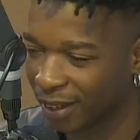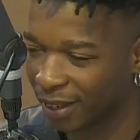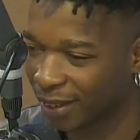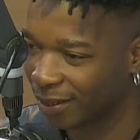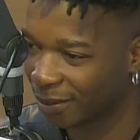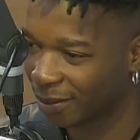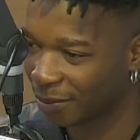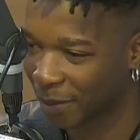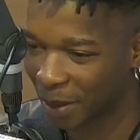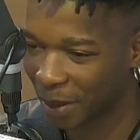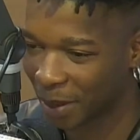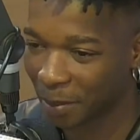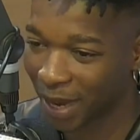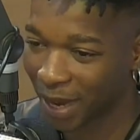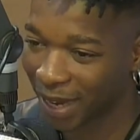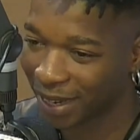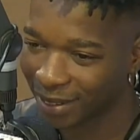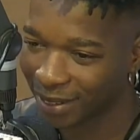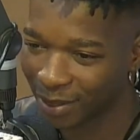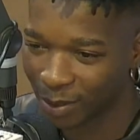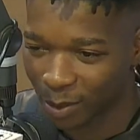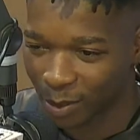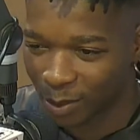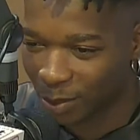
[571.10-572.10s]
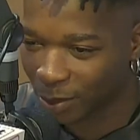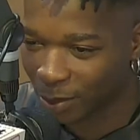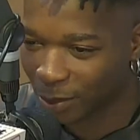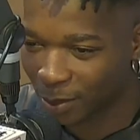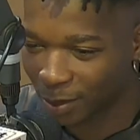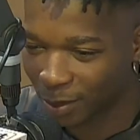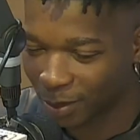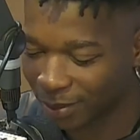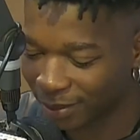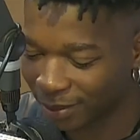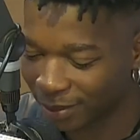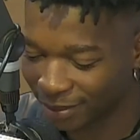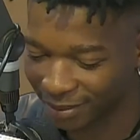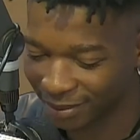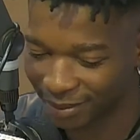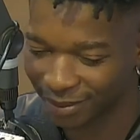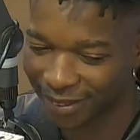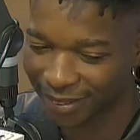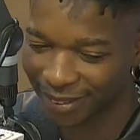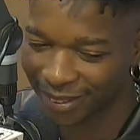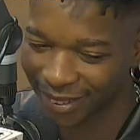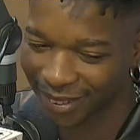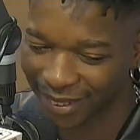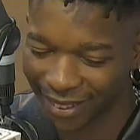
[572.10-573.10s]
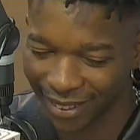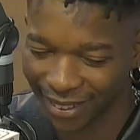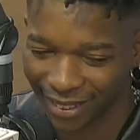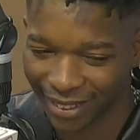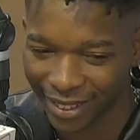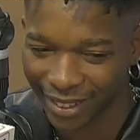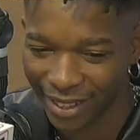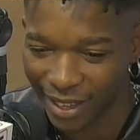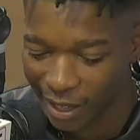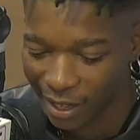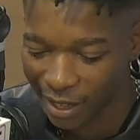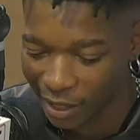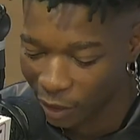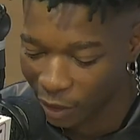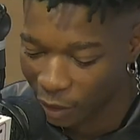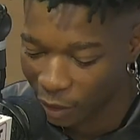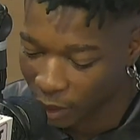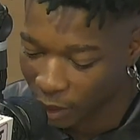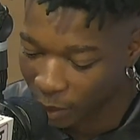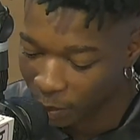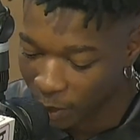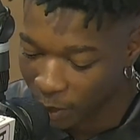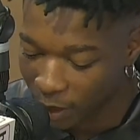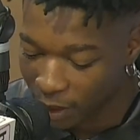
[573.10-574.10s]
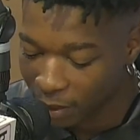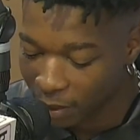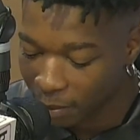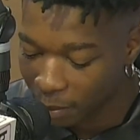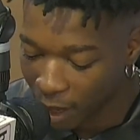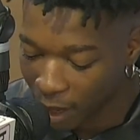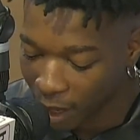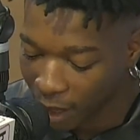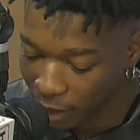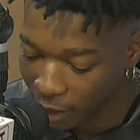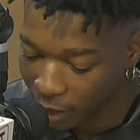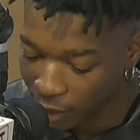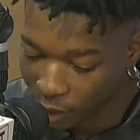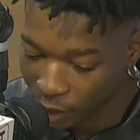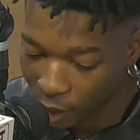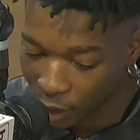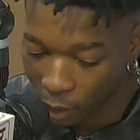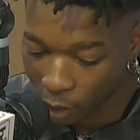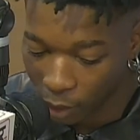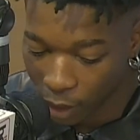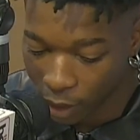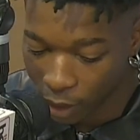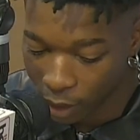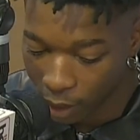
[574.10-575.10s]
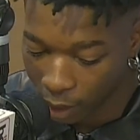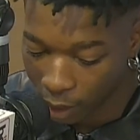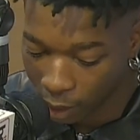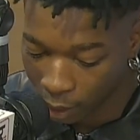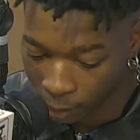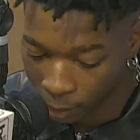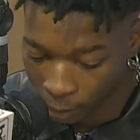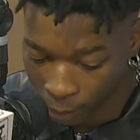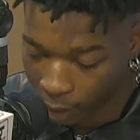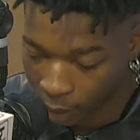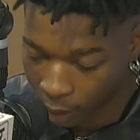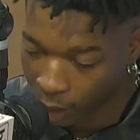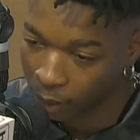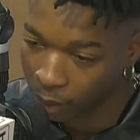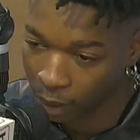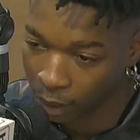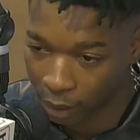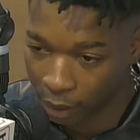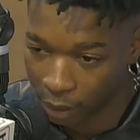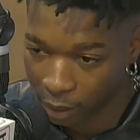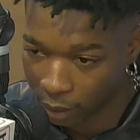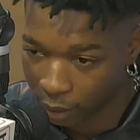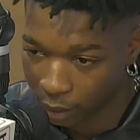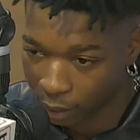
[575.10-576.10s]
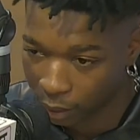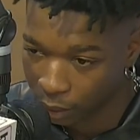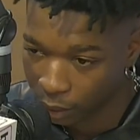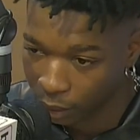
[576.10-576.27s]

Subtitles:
My mind is too a busy mind is always crowded. Yeah.